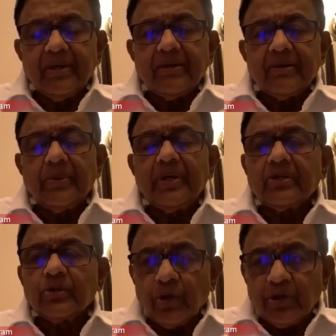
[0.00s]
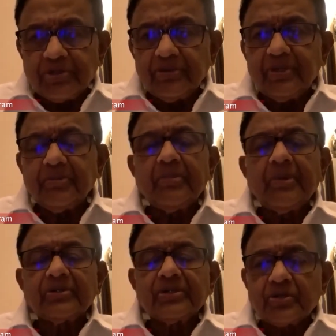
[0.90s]
We had cautioned them
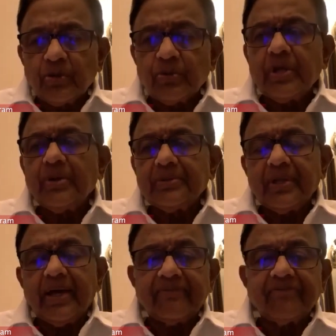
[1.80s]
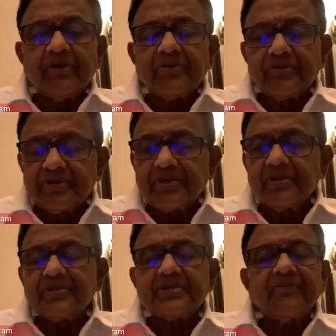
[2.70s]
about the slowdown. I have
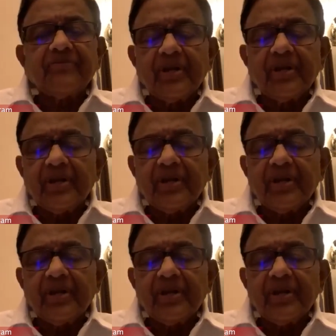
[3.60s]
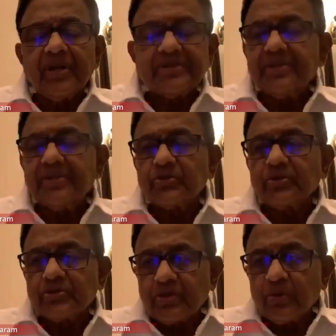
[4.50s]
written several essays
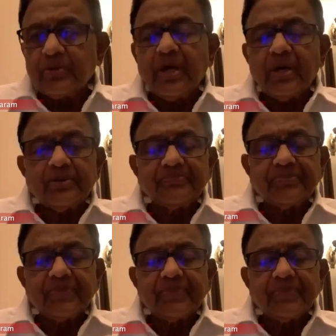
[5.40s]
on the slowdown.